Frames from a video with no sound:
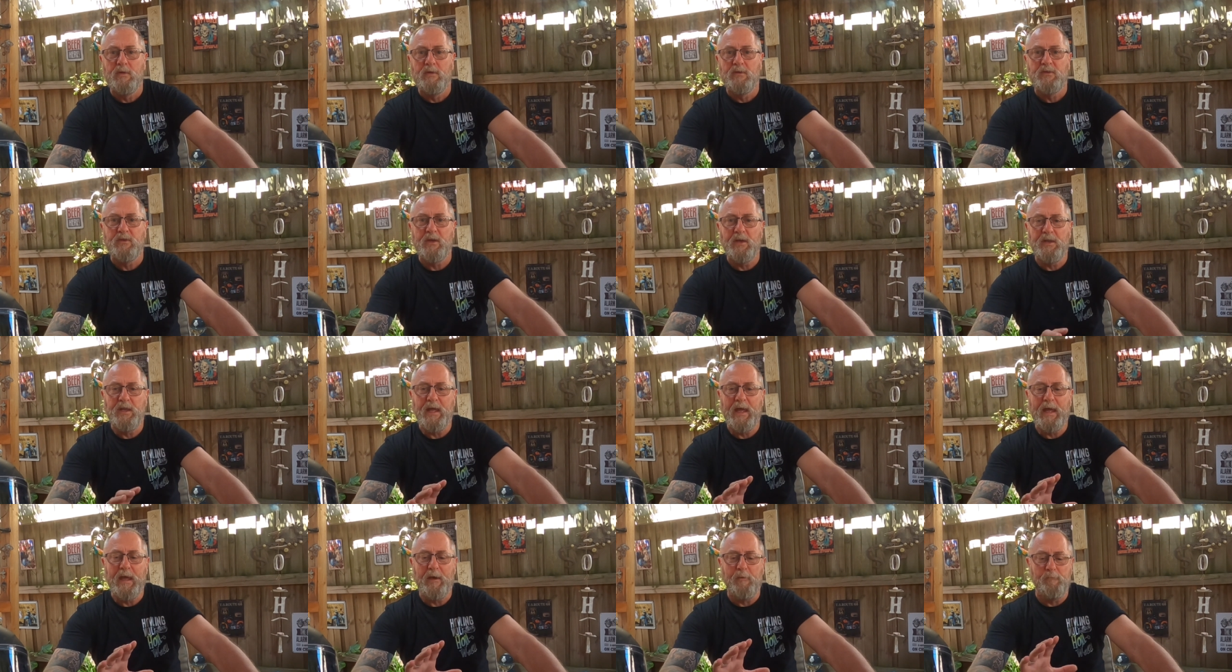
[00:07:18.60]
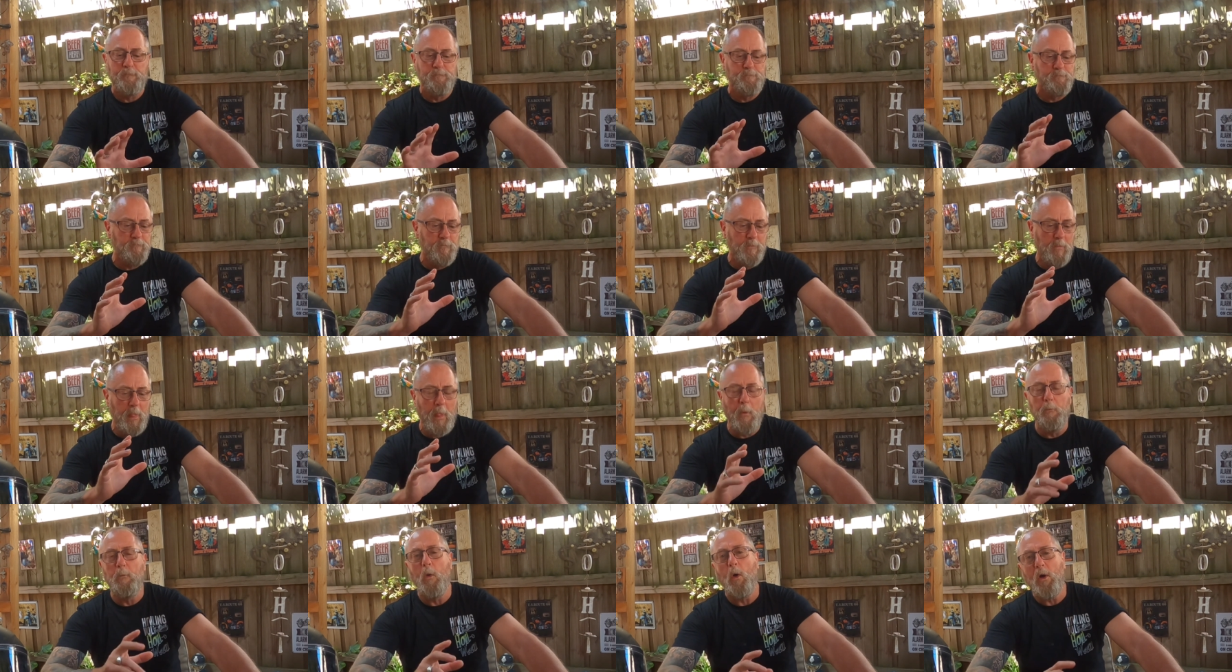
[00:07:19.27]
So now,
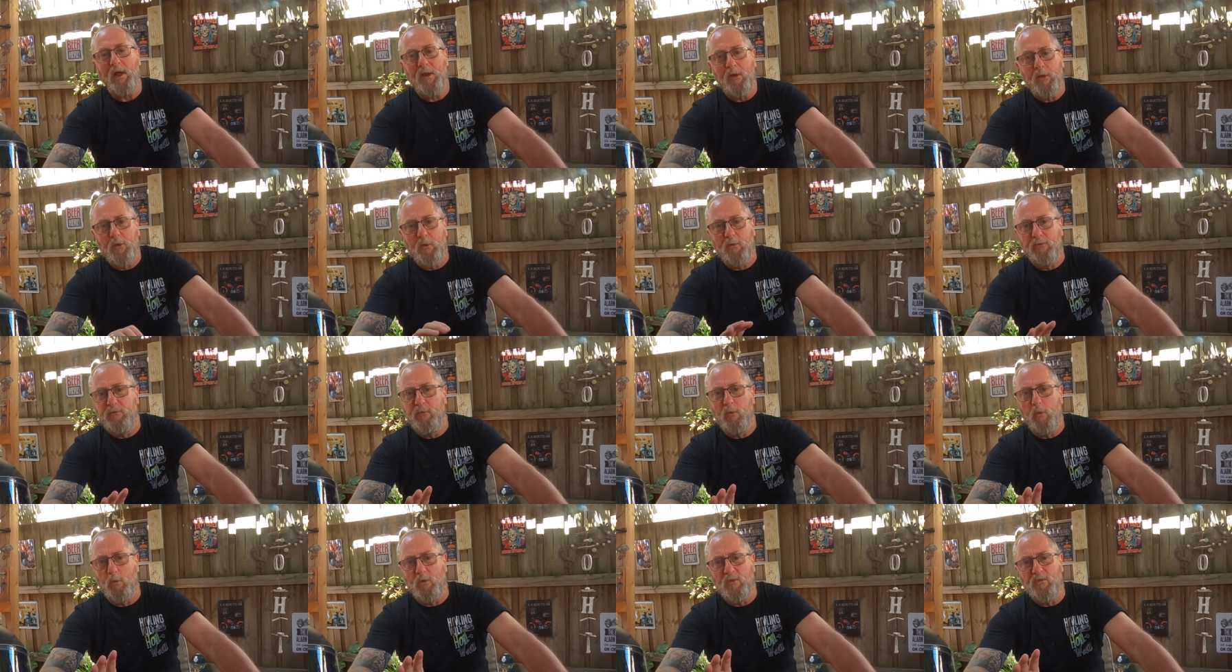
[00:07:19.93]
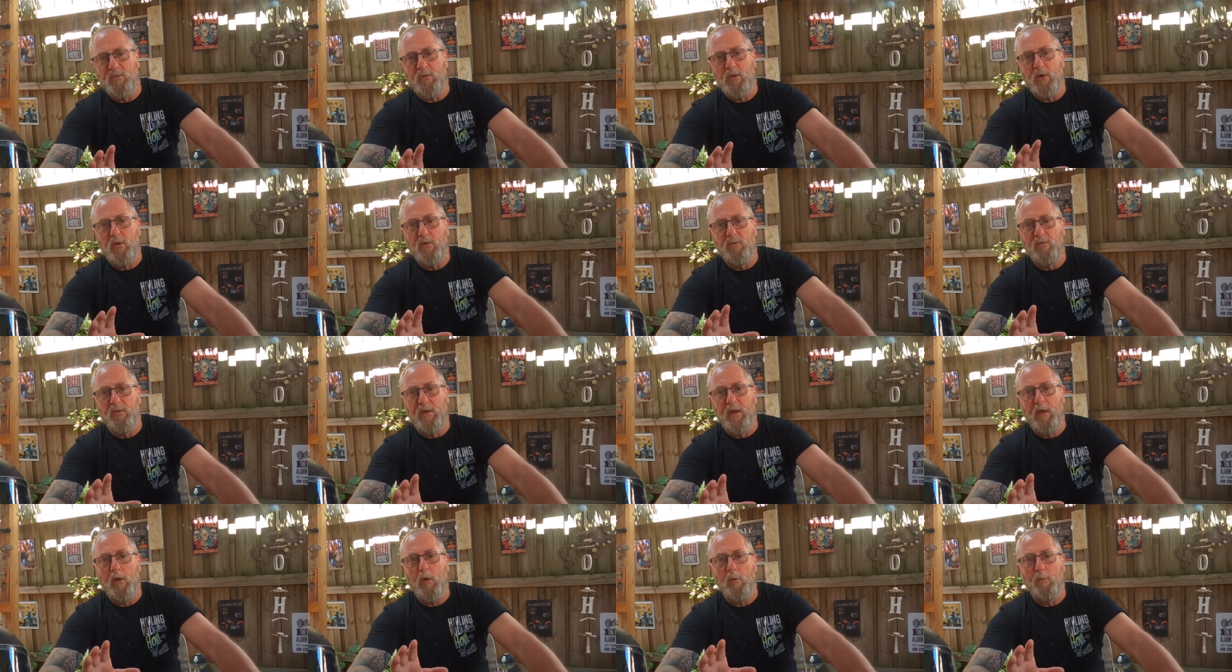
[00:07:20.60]
I'm not going to do a full review of
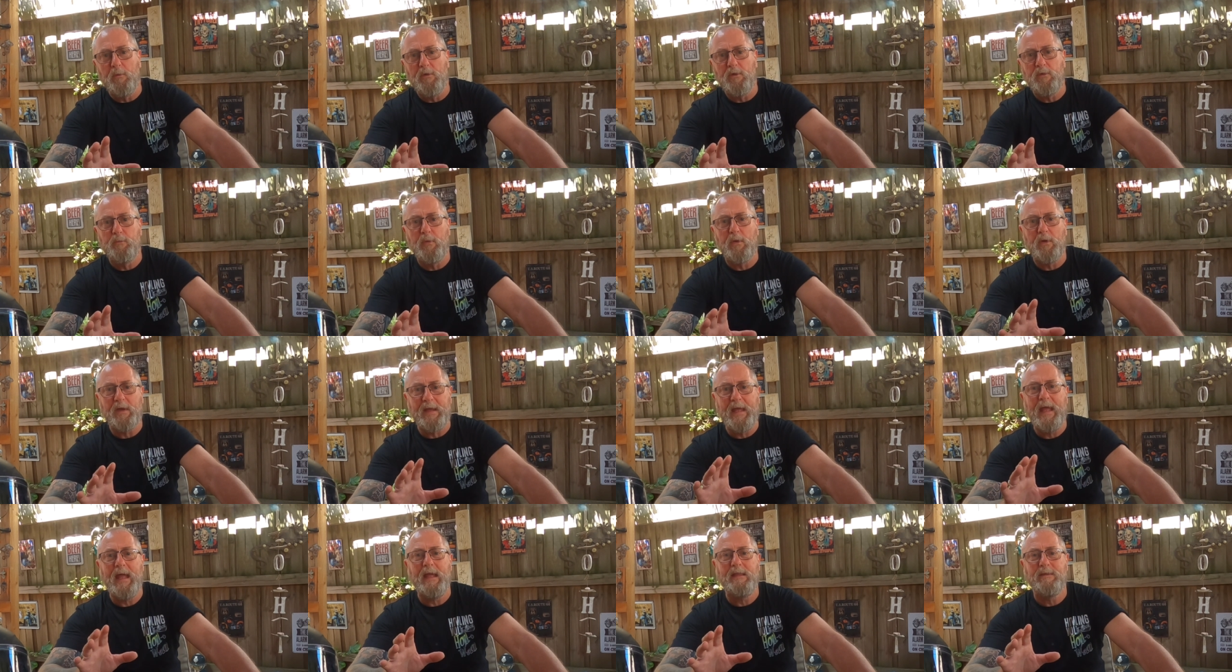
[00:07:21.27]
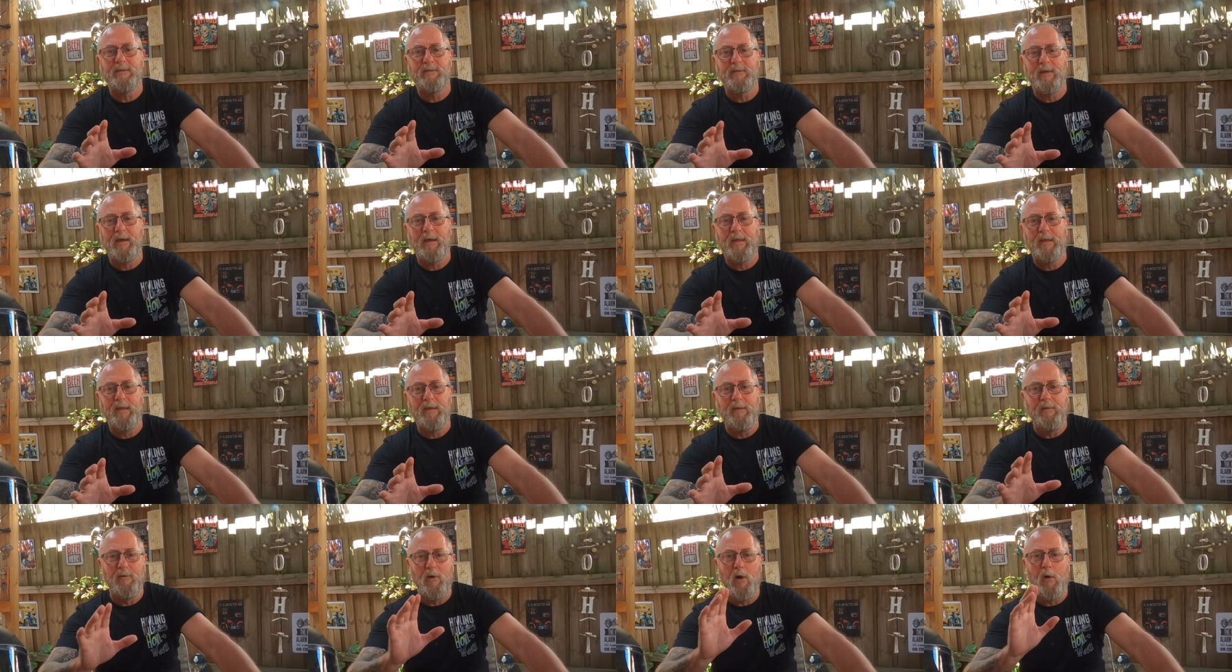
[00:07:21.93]
the helmets, but I can
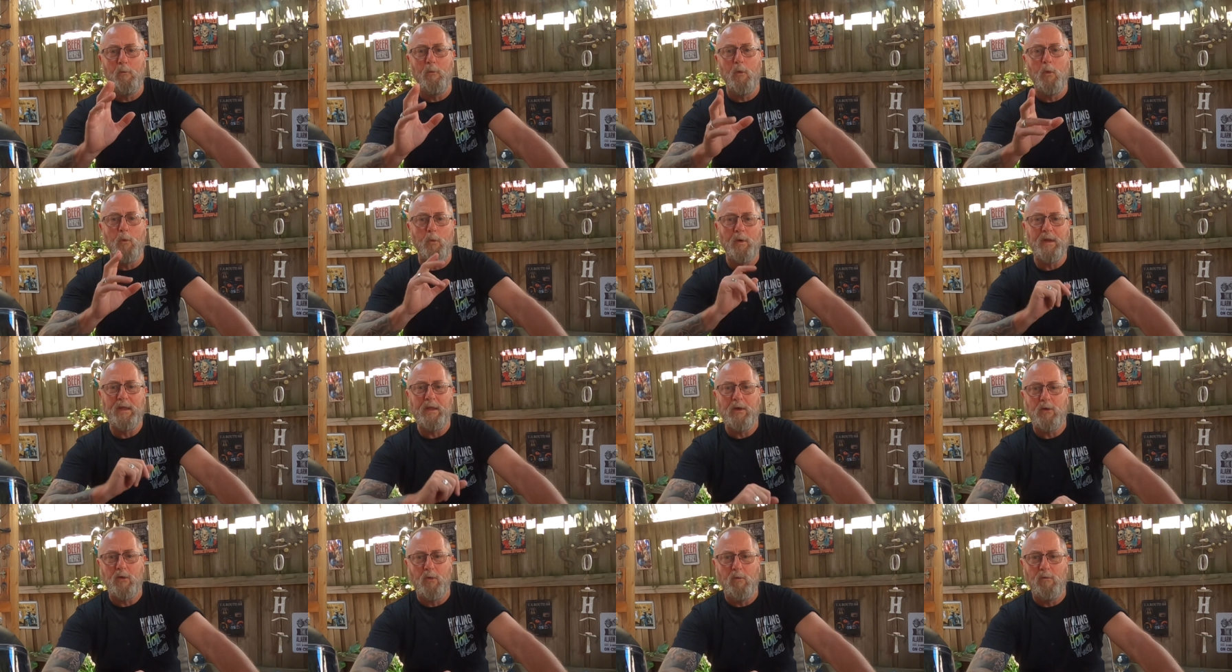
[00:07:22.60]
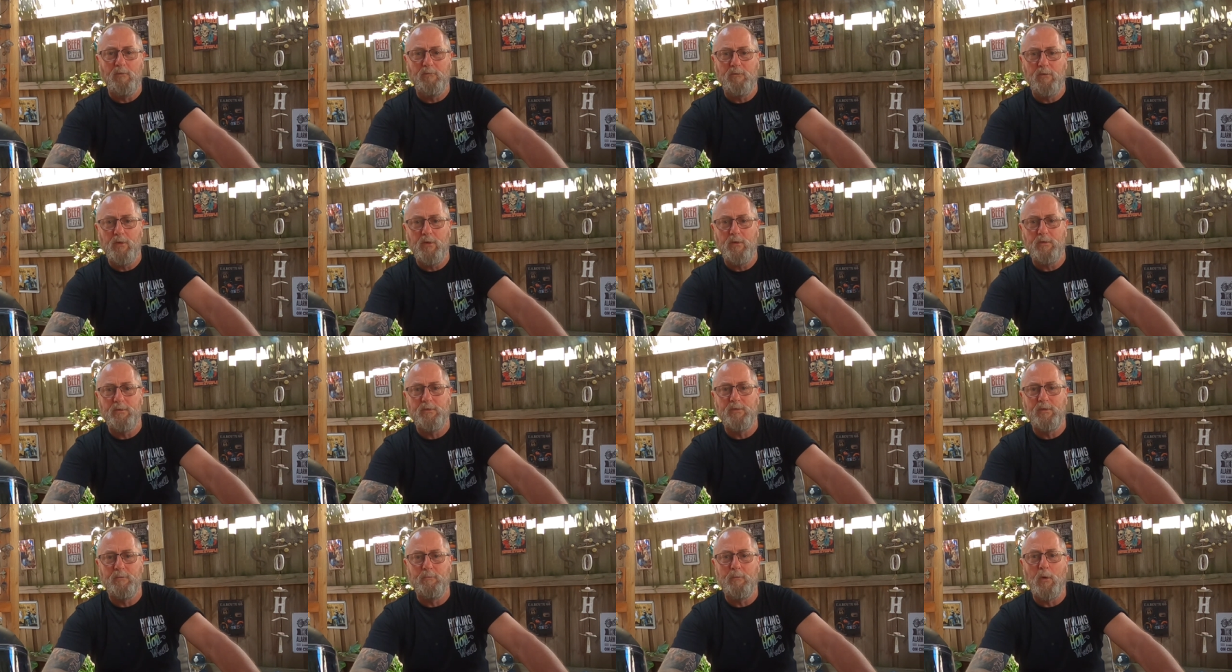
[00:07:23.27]
say I'm already a
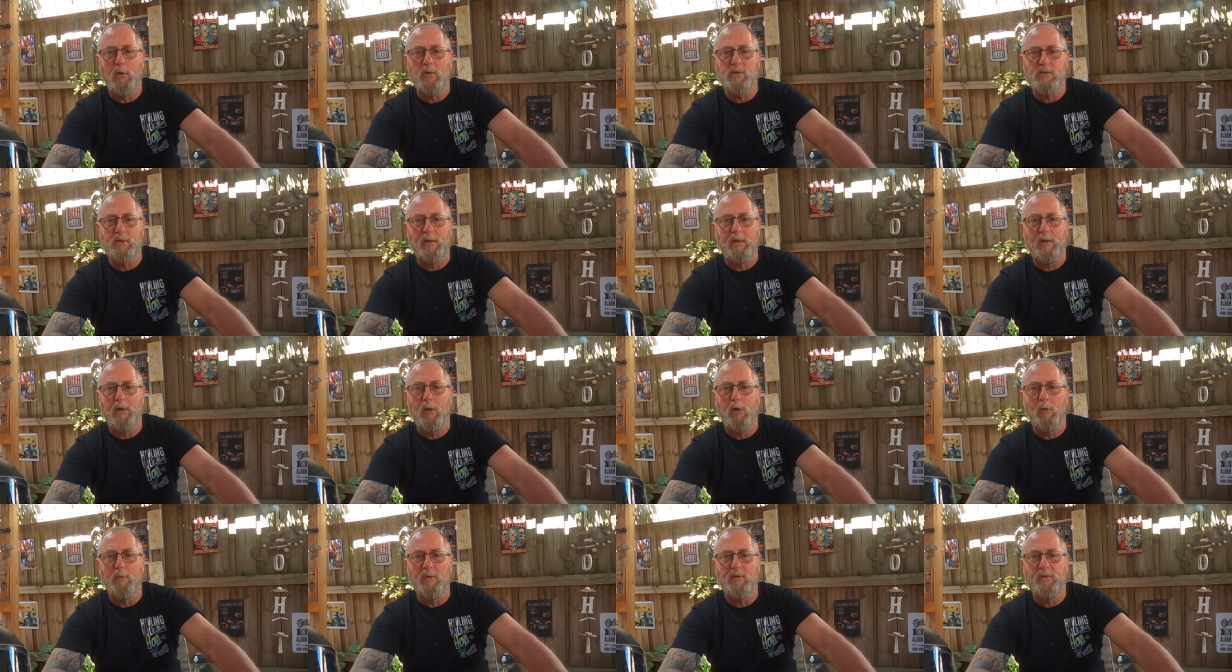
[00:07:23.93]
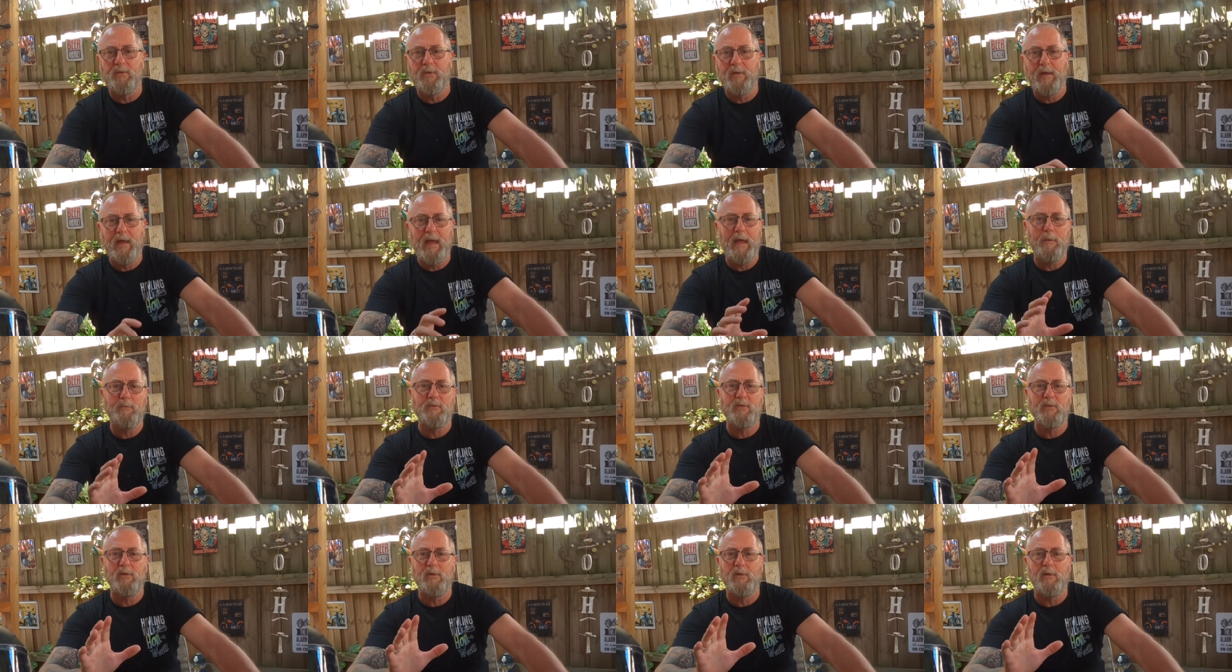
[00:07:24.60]
convert to modular helmets.
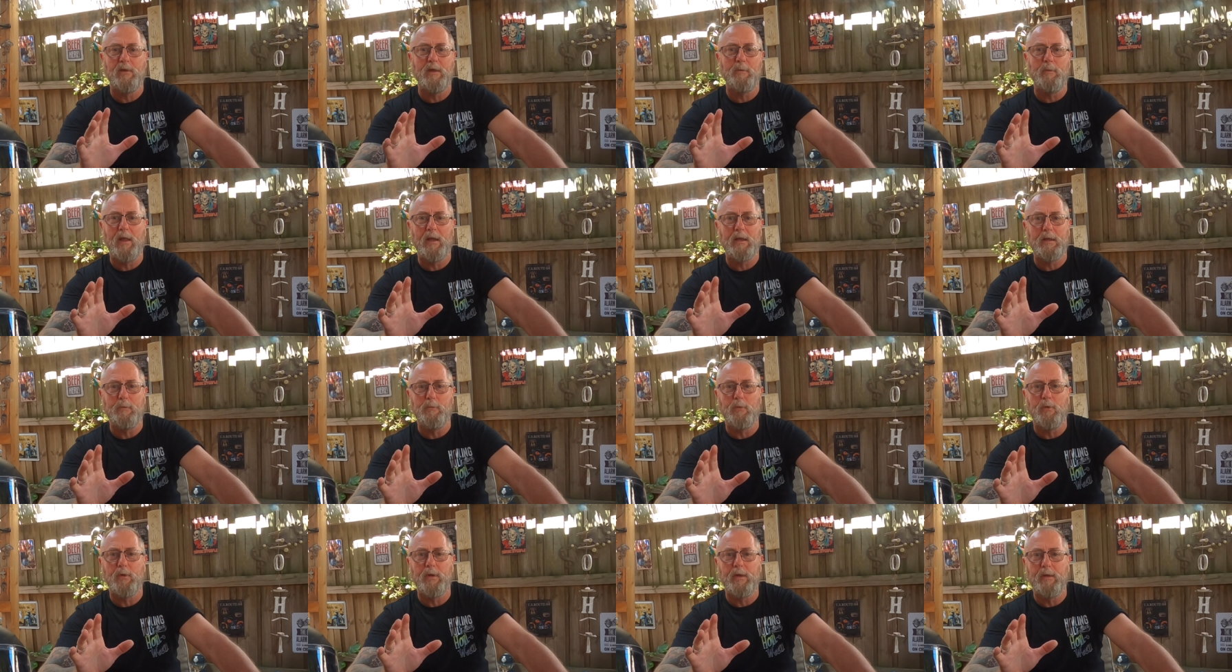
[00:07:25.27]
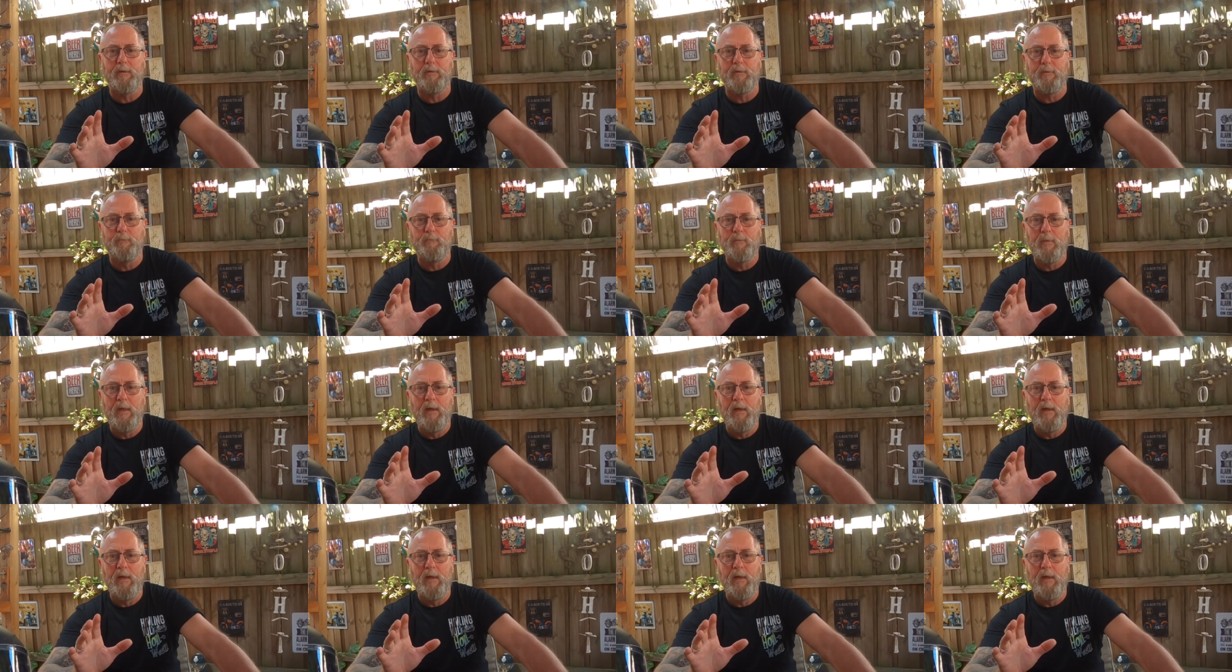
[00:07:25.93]
Absolutely bloody brilliant.